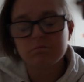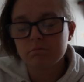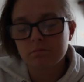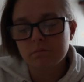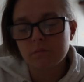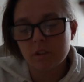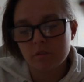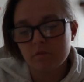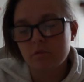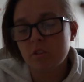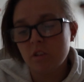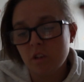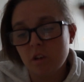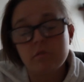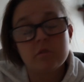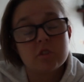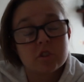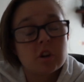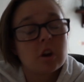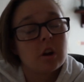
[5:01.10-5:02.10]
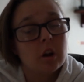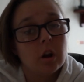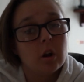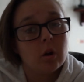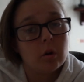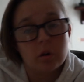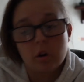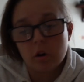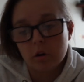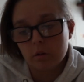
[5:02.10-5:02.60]
you you just gotta
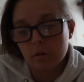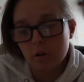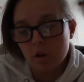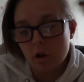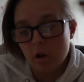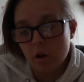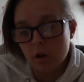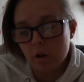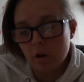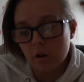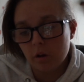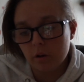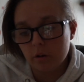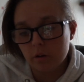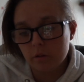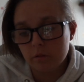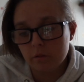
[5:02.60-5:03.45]
log on uh,